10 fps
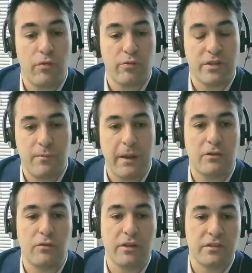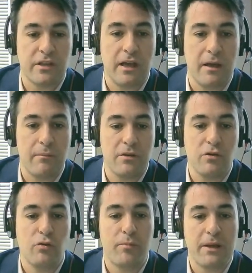with respect to these
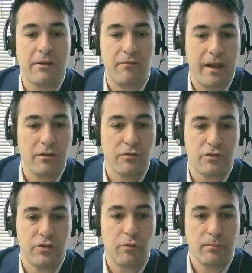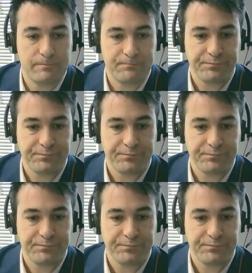European values, you know.